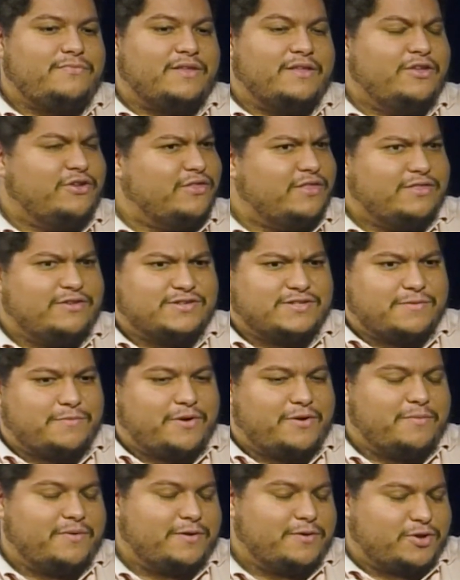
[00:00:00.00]
you know, that there's a
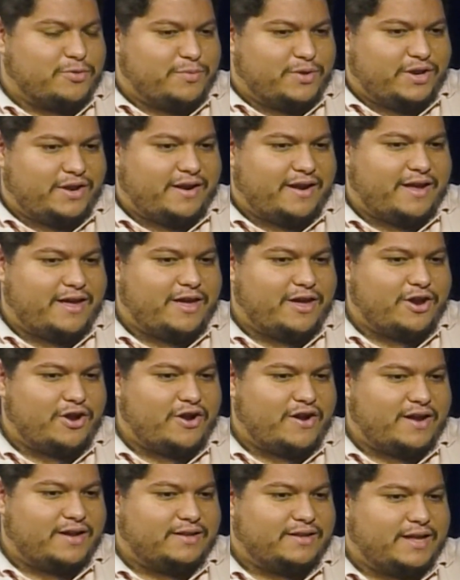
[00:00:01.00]
very big community here,
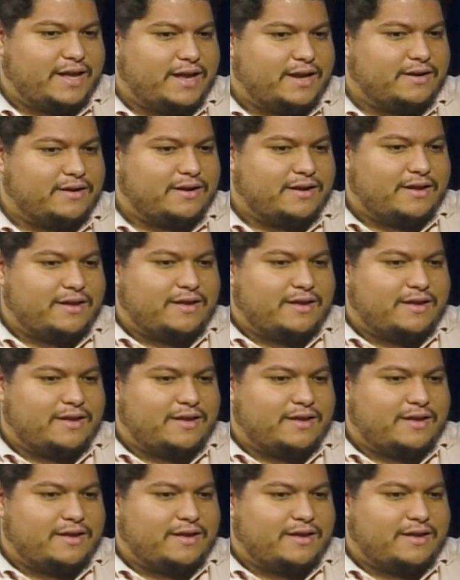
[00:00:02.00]
and that